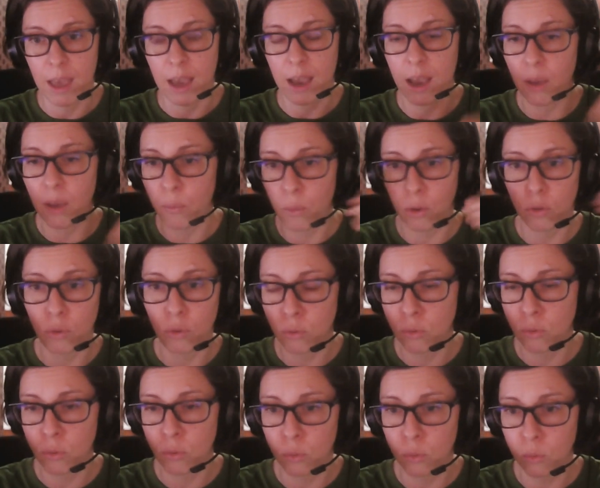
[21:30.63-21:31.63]
I want you
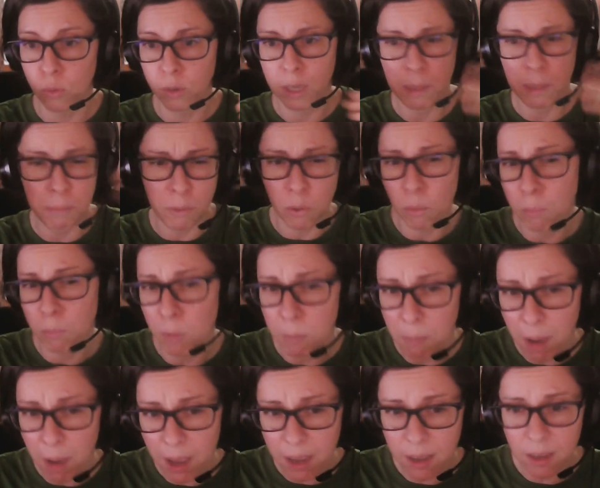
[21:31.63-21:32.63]
to keep an open
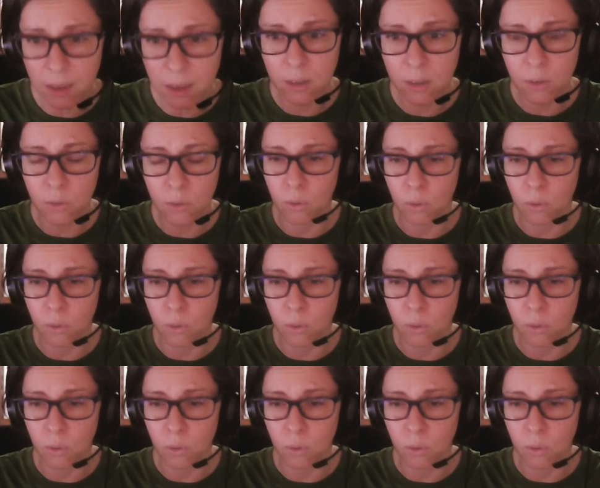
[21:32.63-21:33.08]
mind,